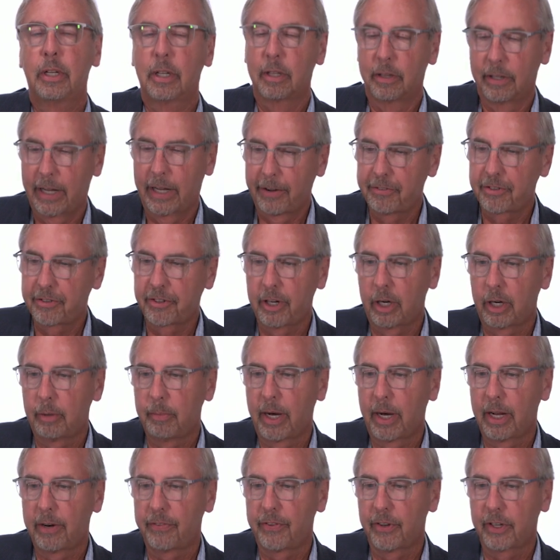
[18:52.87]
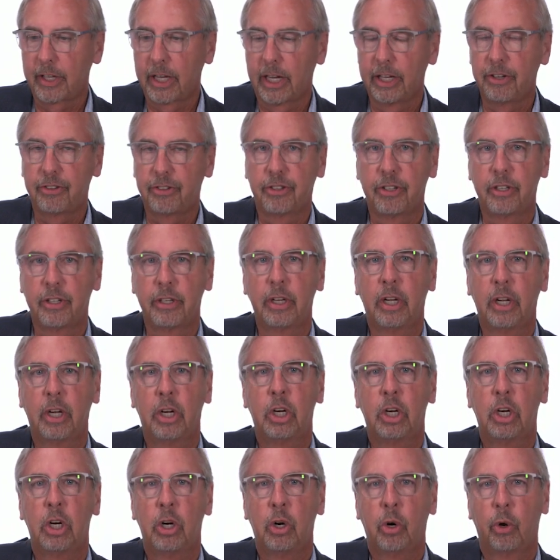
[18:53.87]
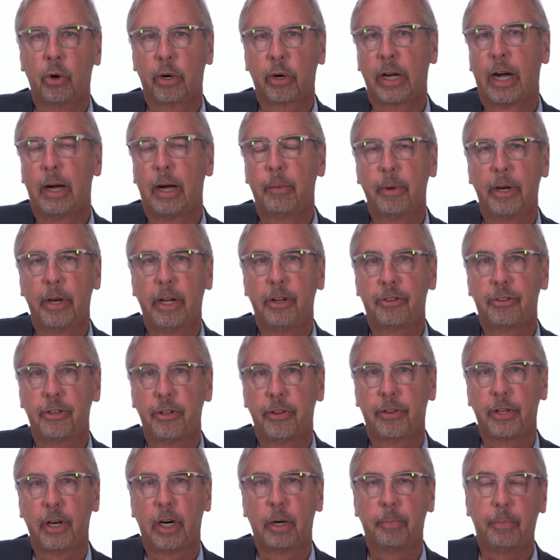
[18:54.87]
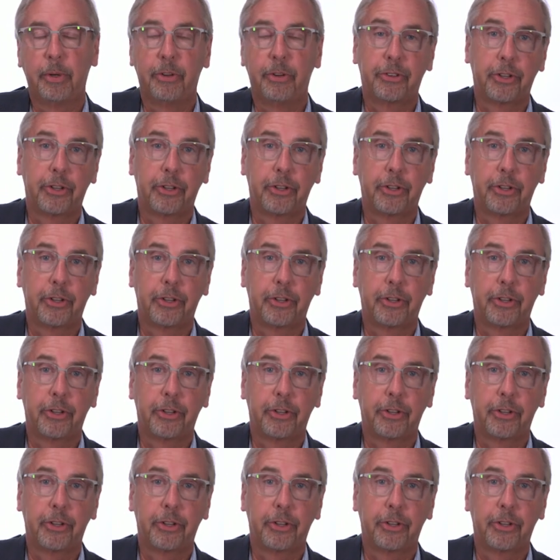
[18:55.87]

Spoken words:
lifestyle modification or combination therapy.